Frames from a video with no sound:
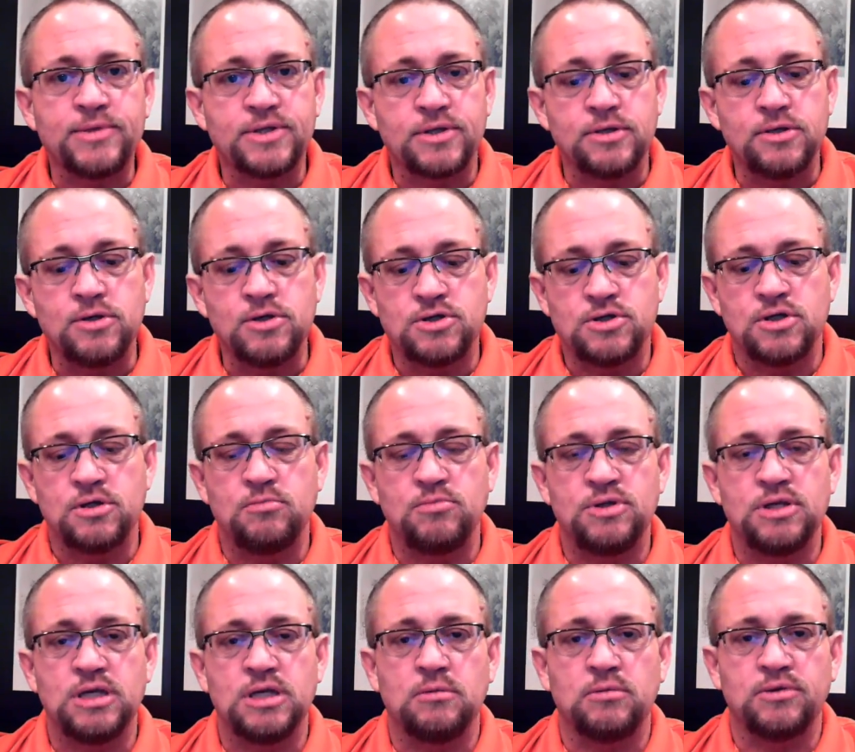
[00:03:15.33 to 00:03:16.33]
So you should
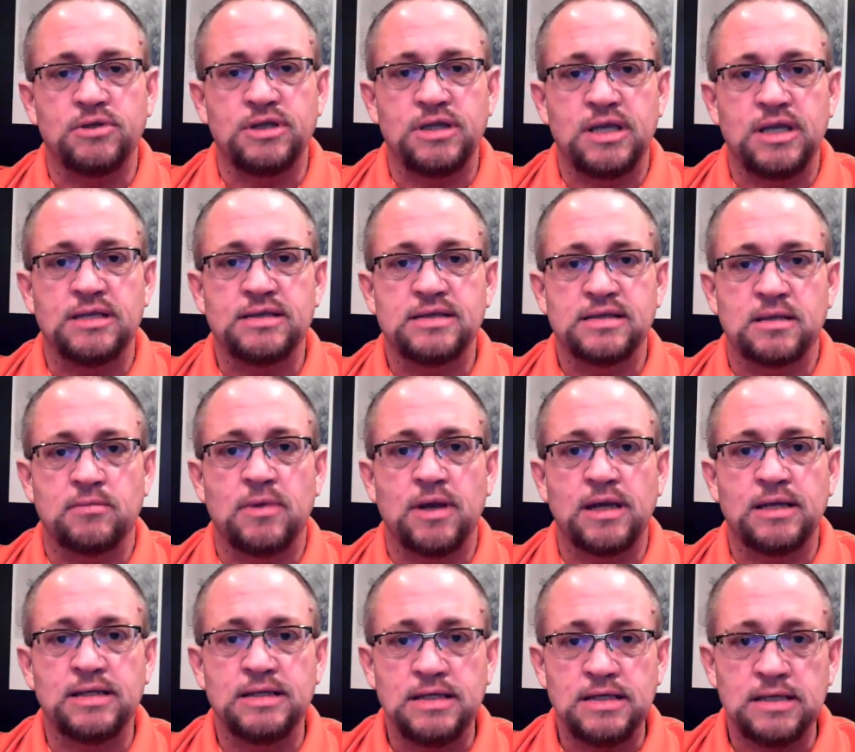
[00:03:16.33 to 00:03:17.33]
be able to get some
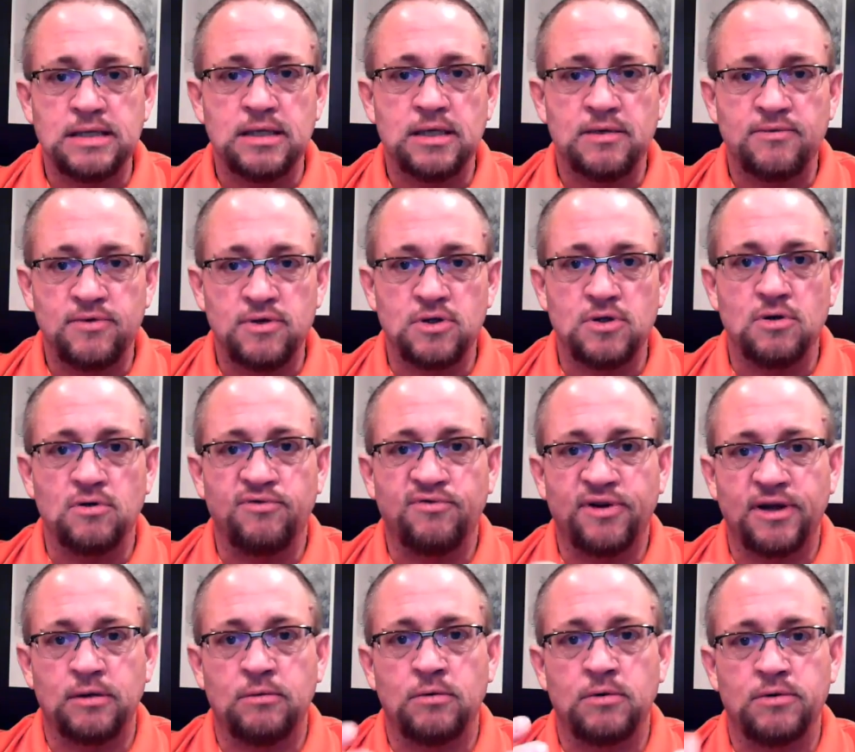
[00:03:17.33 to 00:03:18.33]
idea, if you go
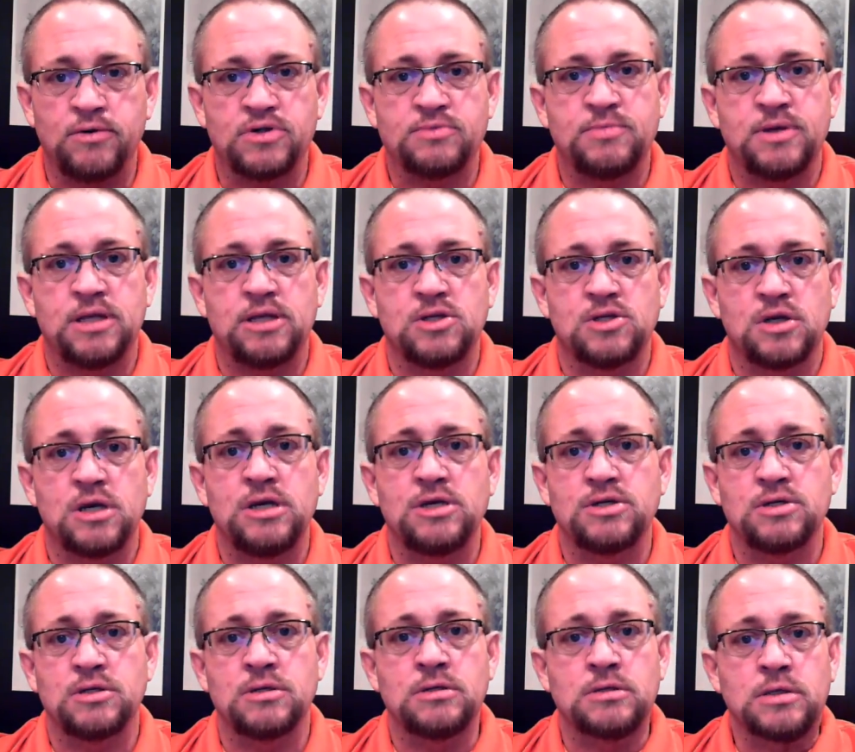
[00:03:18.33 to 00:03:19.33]
find one of those
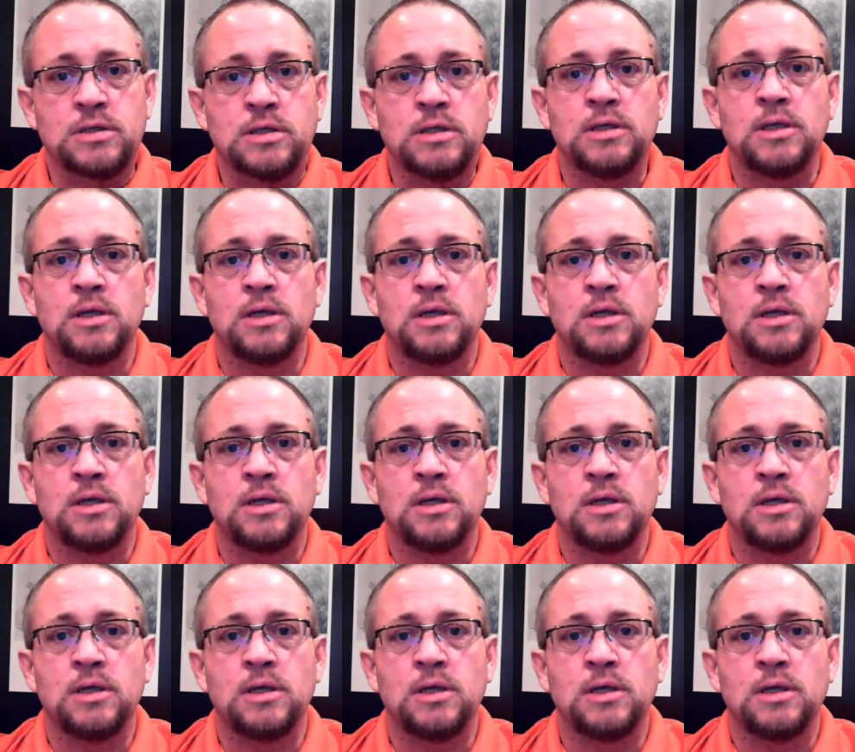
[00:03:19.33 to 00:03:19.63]
penetrations,